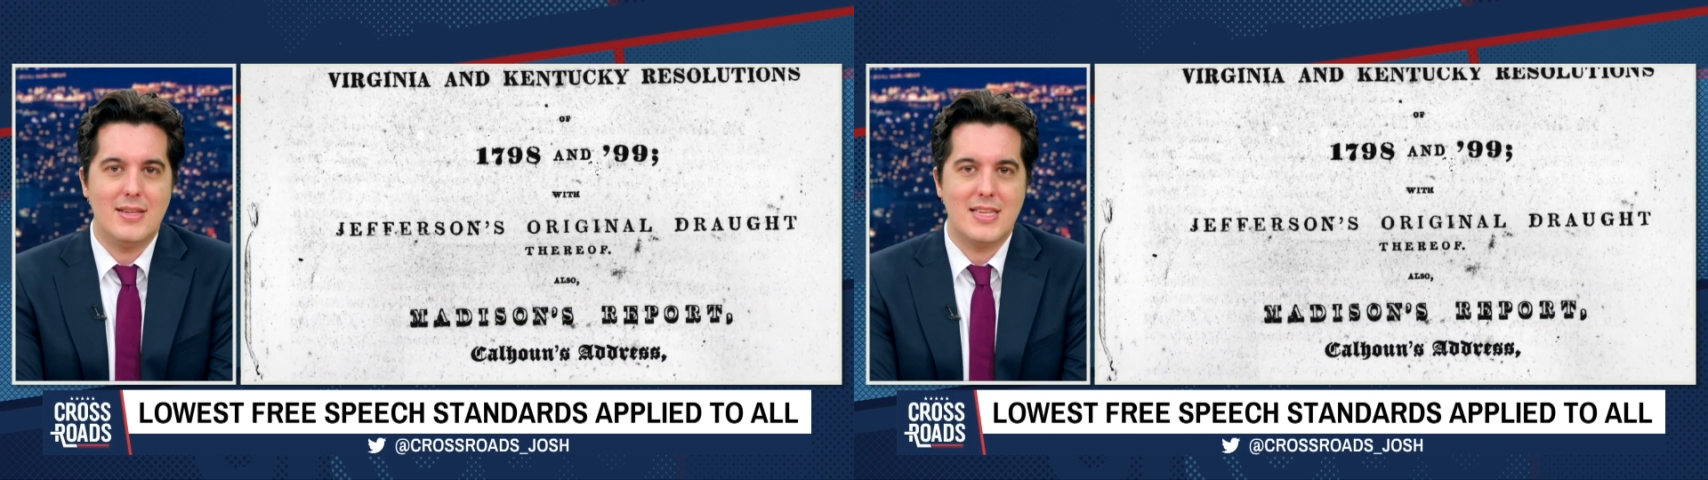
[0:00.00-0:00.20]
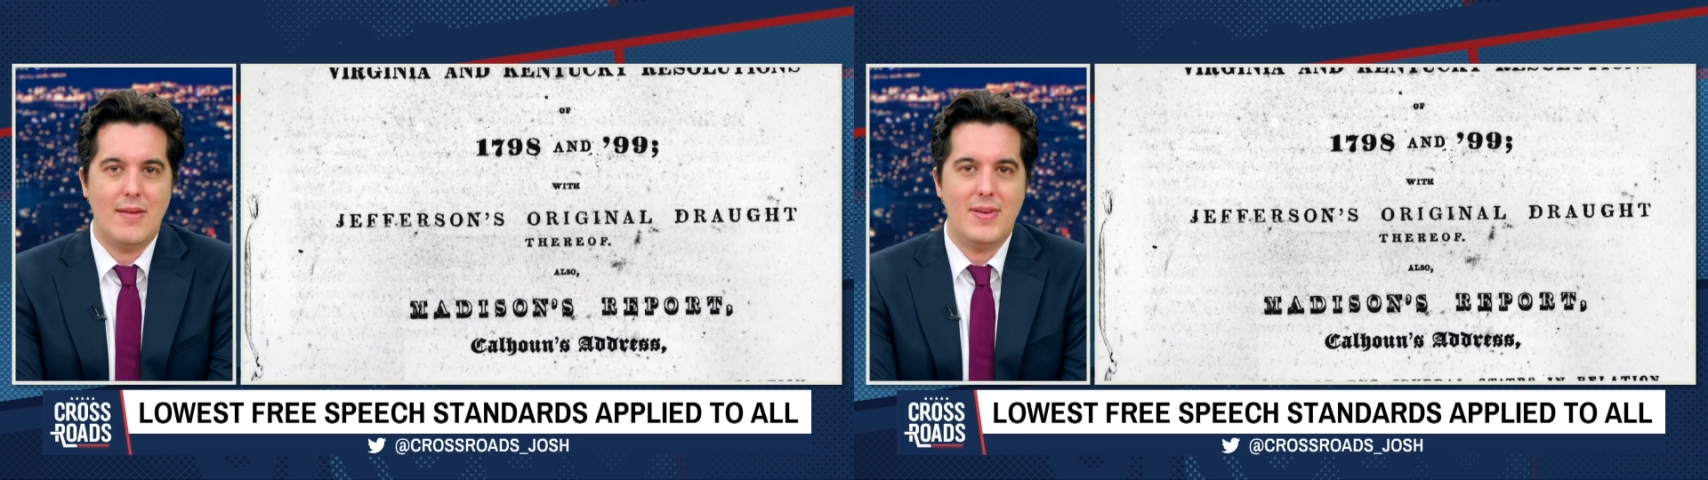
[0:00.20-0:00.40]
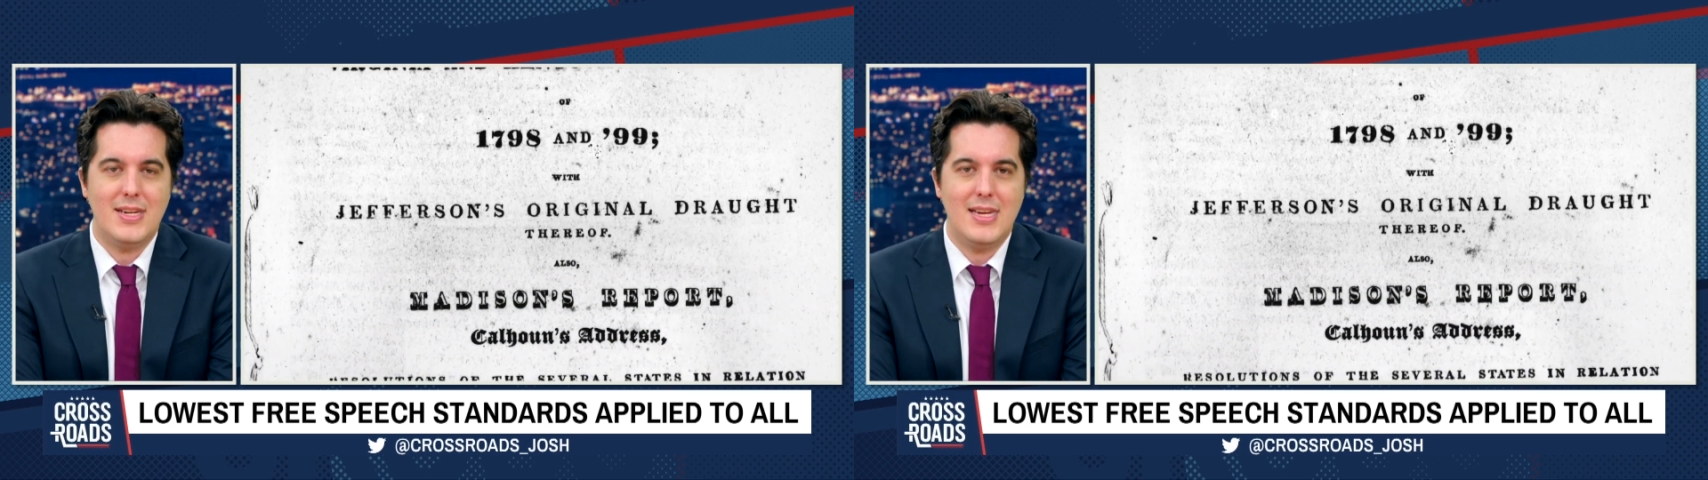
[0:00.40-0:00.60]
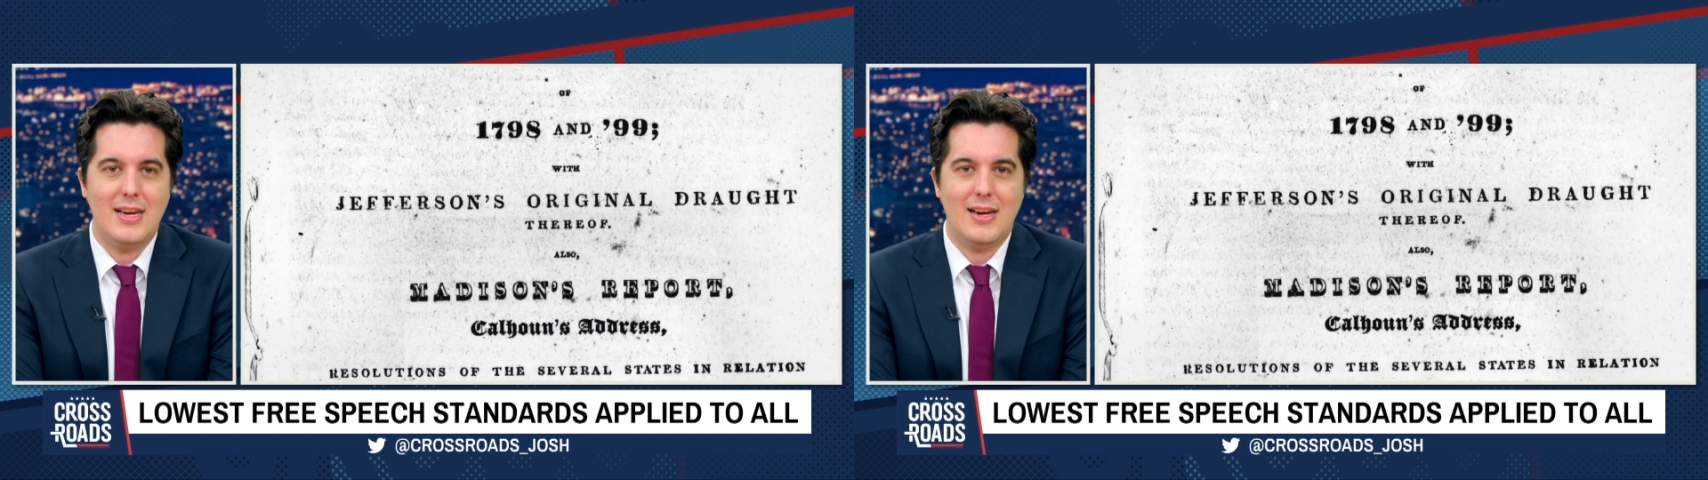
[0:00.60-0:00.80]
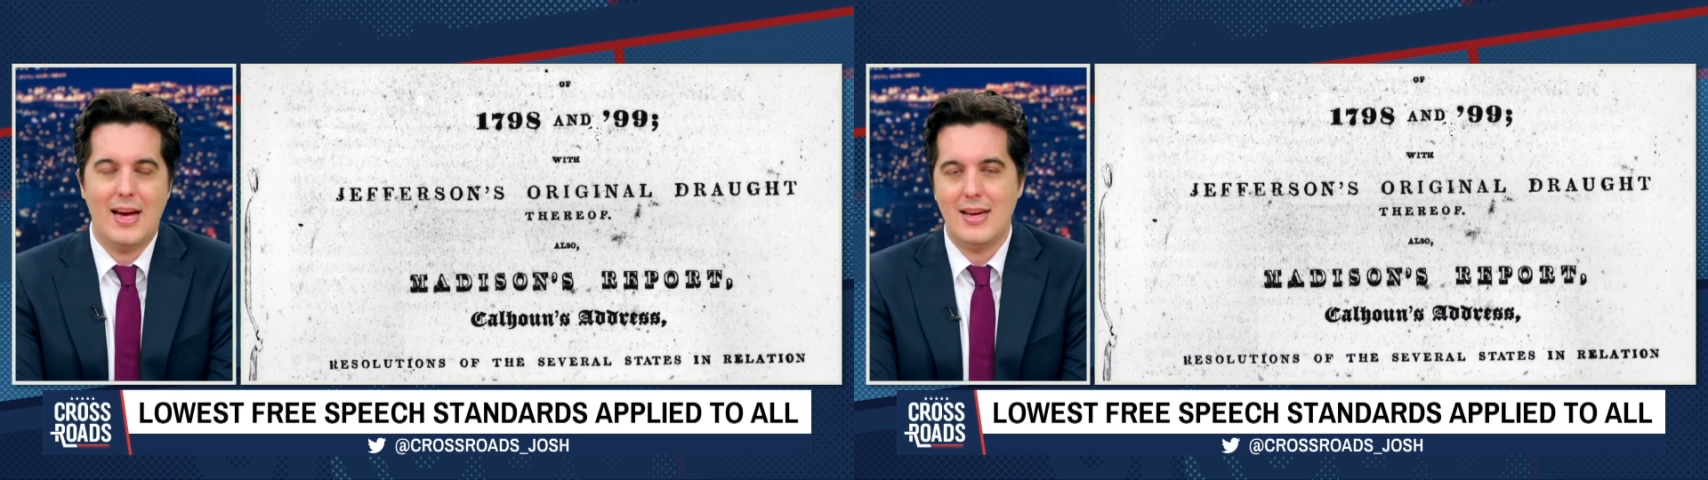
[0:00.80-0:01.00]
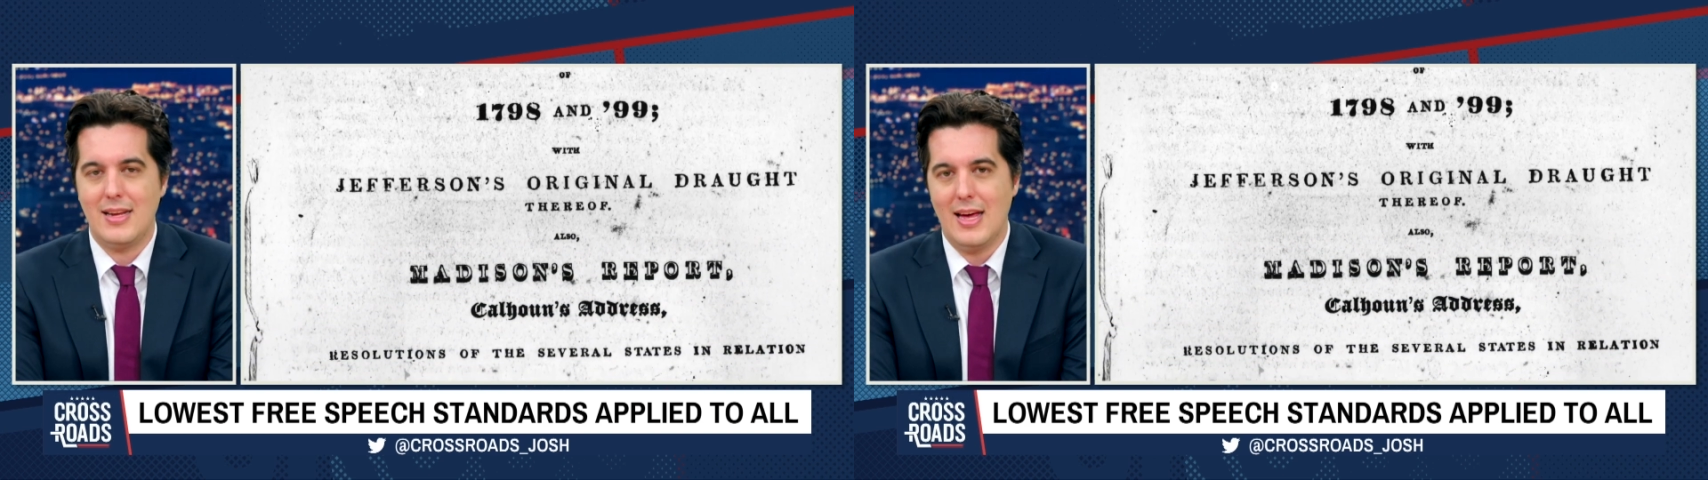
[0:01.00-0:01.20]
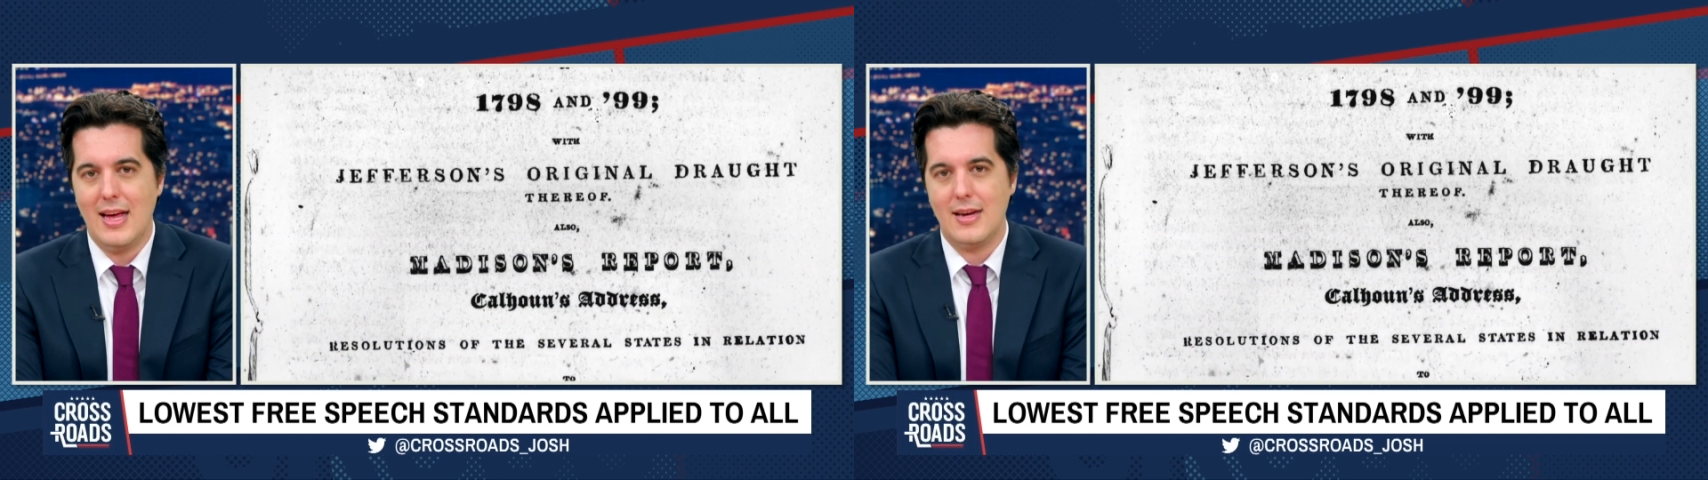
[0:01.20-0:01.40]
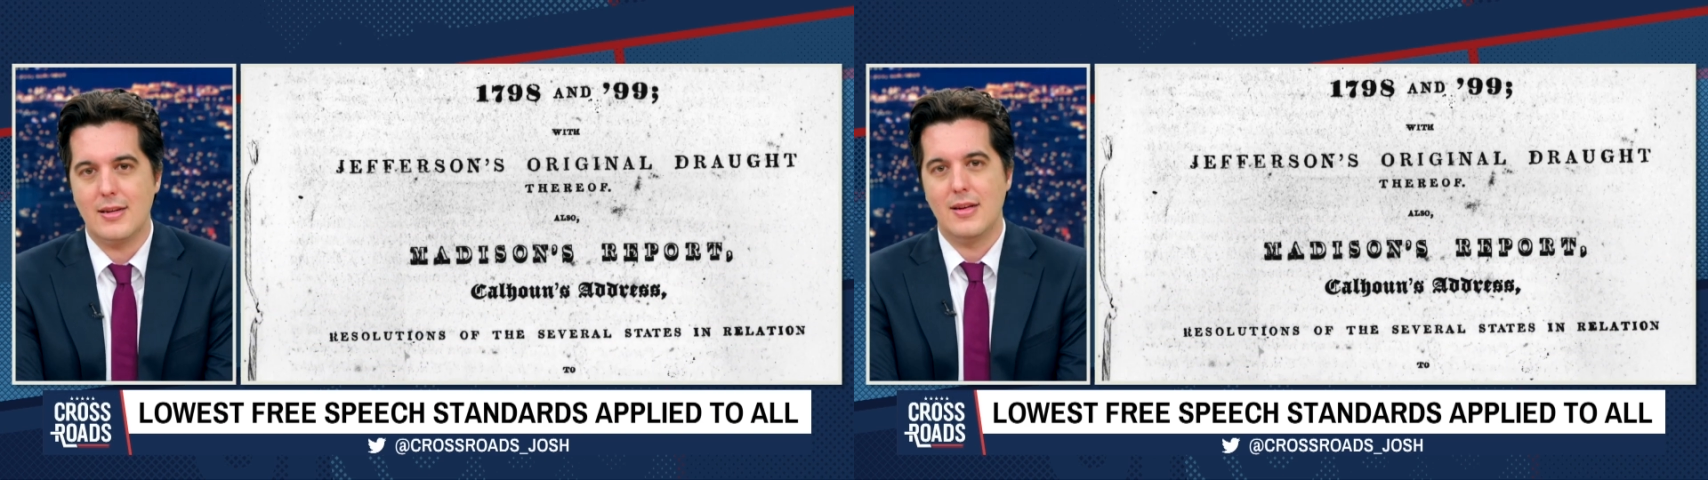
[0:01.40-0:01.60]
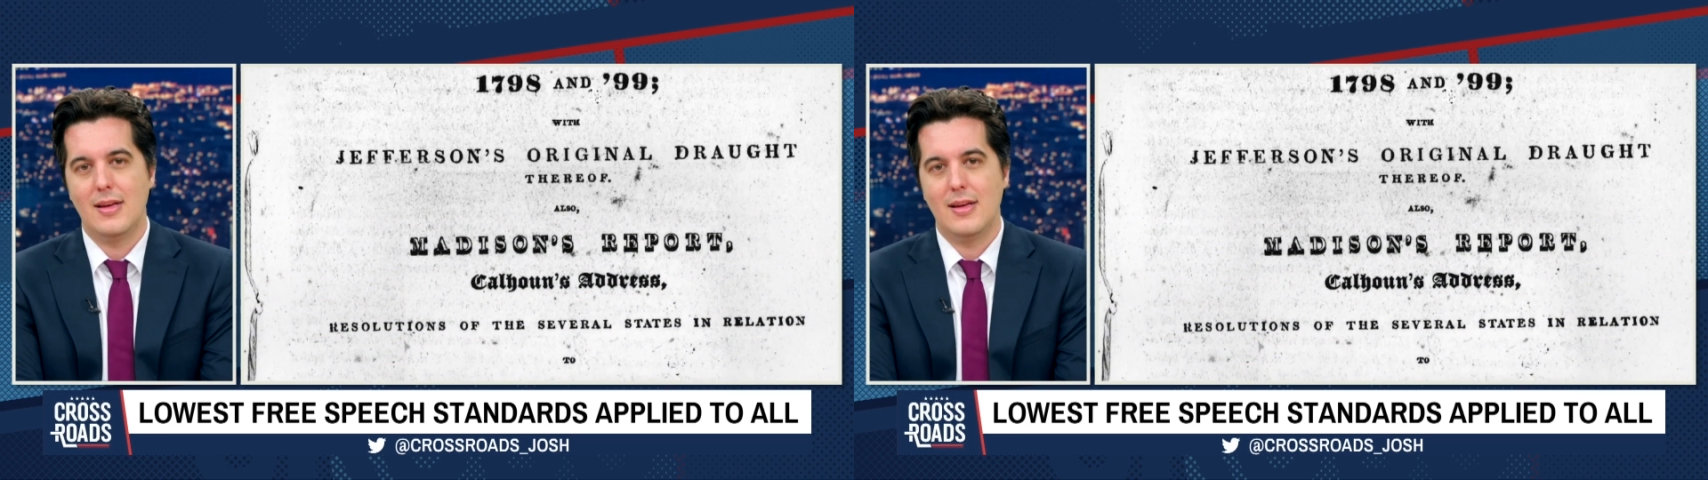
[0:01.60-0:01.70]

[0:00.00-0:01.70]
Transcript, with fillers: 1798.